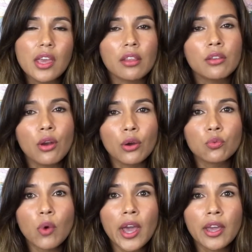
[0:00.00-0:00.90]
in their
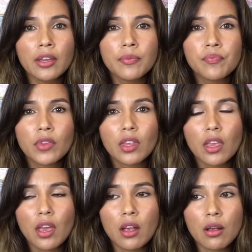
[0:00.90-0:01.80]
own way.
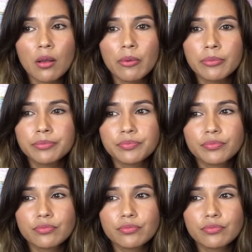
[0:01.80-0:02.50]
And